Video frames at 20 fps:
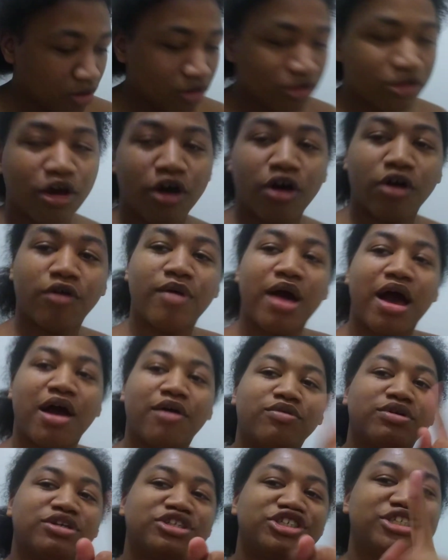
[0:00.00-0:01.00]
No,
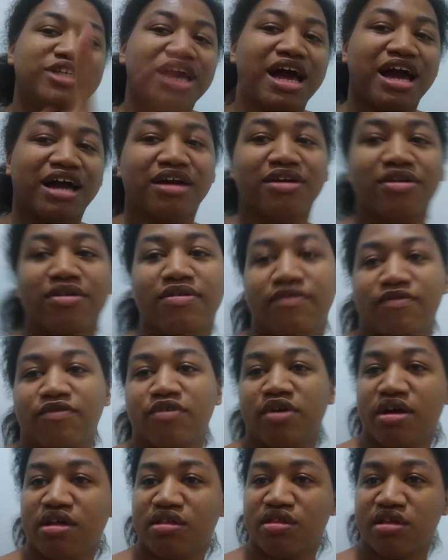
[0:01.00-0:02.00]
I wish I could
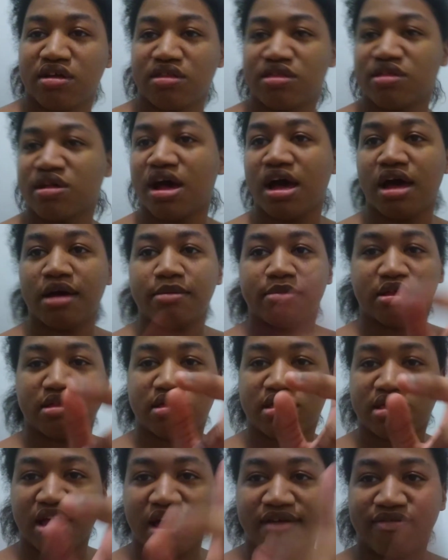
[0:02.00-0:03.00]
freeze the time at
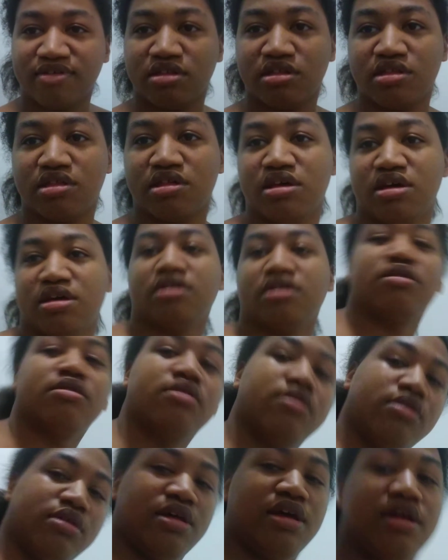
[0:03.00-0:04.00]
17.
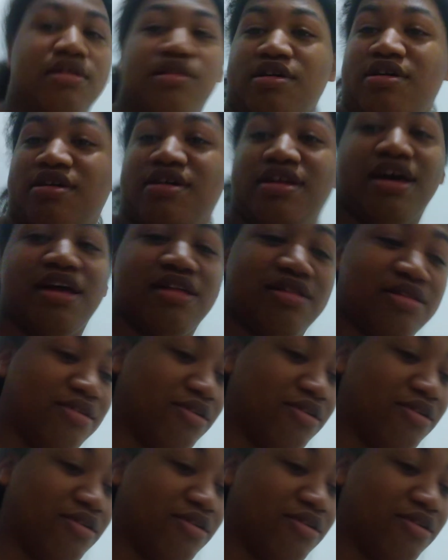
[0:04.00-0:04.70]
That's a good ass